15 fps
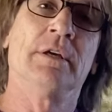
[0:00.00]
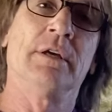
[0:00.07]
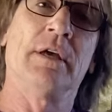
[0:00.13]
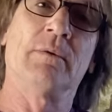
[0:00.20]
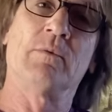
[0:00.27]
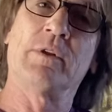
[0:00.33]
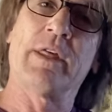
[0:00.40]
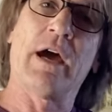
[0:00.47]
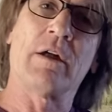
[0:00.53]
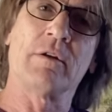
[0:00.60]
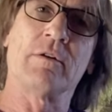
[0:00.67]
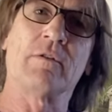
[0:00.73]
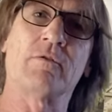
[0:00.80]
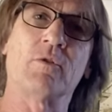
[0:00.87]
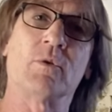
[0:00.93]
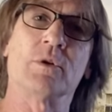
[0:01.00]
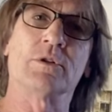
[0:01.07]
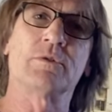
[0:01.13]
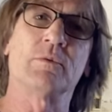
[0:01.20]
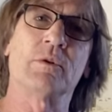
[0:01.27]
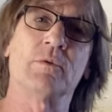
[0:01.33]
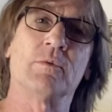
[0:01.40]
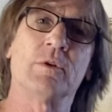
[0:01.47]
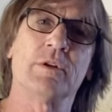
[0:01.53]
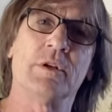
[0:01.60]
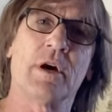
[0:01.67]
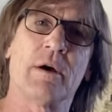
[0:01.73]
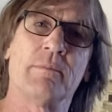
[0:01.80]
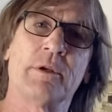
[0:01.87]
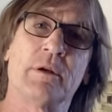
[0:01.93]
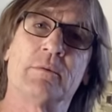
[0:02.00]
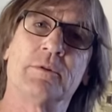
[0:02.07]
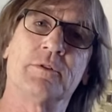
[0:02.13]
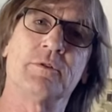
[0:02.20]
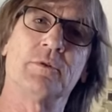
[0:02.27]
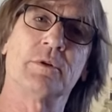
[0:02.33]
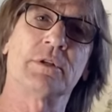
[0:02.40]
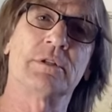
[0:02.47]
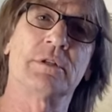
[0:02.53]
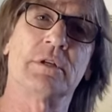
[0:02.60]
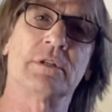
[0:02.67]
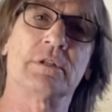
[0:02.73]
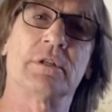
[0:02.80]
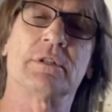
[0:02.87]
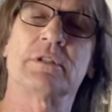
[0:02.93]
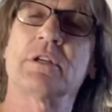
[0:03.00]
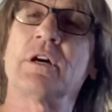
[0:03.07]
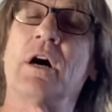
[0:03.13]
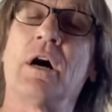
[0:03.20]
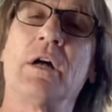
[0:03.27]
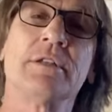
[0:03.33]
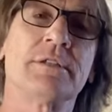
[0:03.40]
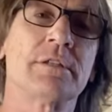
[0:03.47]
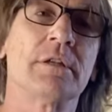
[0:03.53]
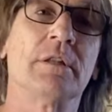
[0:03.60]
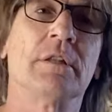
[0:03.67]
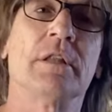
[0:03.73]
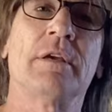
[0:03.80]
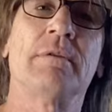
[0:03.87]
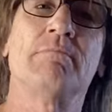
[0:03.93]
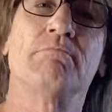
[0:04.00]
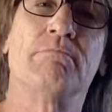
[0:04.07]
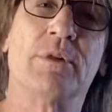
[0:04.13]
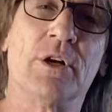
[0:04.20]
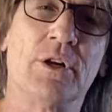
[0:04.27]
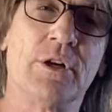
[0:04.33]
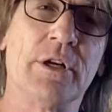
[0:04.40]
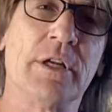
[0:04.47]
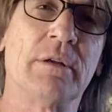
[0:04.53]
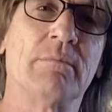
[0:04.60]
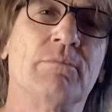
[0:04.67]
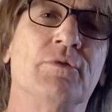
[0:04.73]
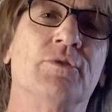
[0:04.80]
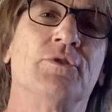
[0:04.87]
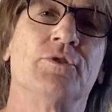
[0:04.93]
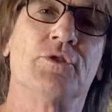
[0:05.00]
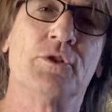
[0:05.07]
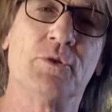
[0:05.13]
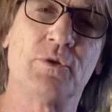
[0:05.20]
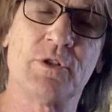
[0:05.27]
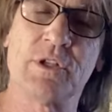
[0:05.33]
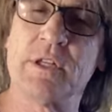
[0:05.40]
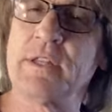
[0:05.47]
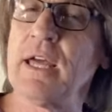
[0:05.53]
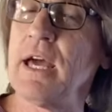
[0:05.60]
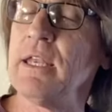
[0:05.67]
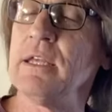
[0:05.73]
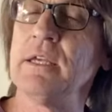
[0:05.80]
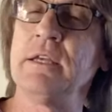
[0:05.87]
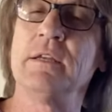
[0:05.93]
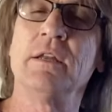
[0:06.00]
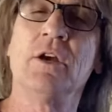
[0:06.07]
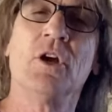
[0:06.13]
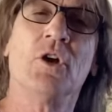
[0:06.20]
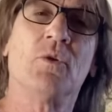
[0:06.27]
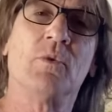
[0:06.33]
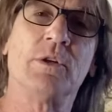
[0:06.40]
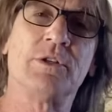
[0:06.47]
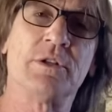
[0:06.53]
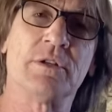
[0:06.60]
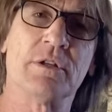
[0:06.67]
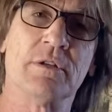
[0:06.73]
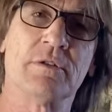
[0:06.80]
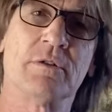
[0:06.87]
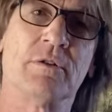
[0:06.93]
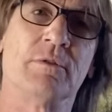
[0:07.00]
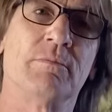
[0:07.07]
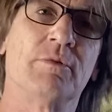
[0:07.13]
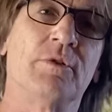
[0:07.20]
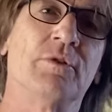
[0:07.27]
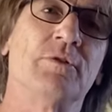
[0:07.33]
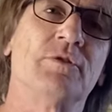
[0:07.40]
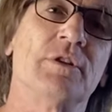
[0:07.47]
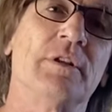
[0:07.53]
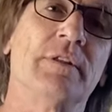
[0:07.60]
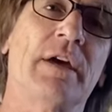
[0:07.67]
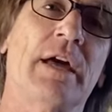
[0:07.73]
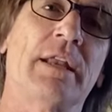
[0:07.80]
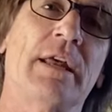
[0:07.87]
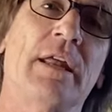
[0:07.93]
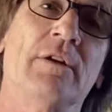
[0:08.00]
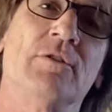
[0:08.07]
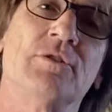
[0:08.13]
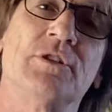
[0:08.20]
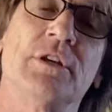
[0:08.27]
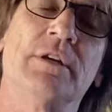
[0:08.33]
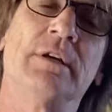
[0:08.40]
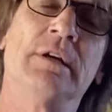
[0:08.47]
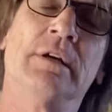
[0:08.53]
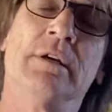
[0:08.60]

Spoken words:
And without it, of course, we would not be able to exist. It's constantly burning, producing that heat, which is in turn producing that energy.